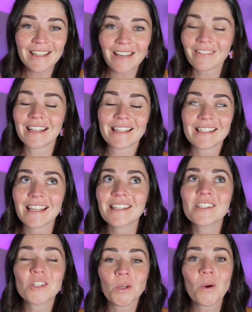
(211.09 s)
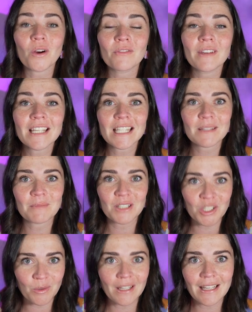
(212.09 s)
That one, it's so obvious,
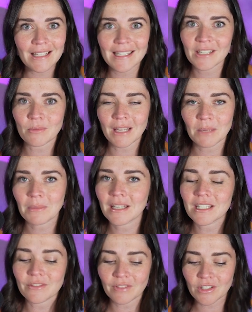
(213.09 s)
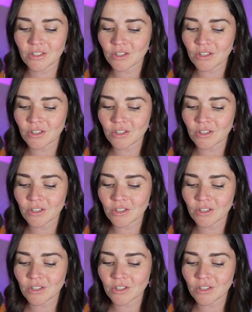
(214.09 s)
but doing these things will make a big difference.